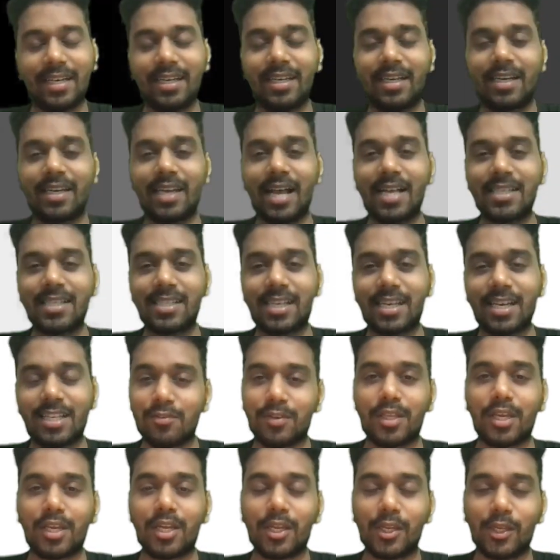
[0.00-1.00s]
class ke andar
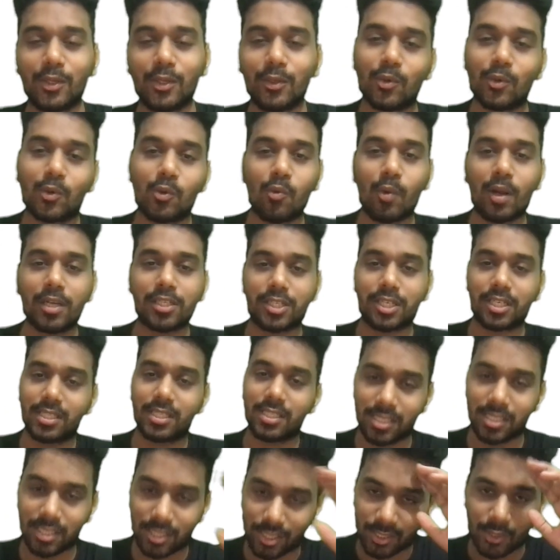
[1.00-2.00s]
with a new
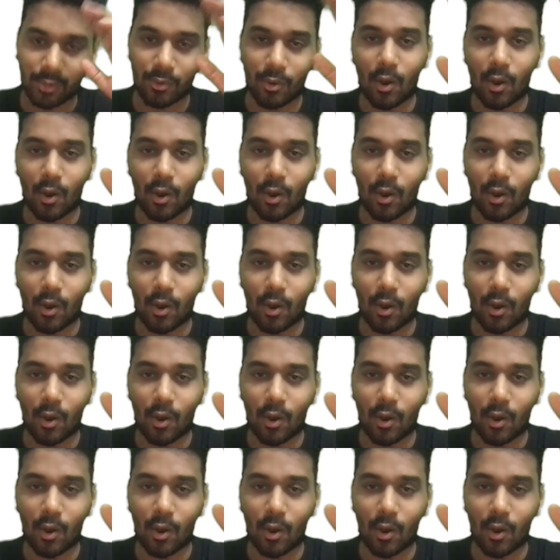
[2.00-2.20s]
question. See you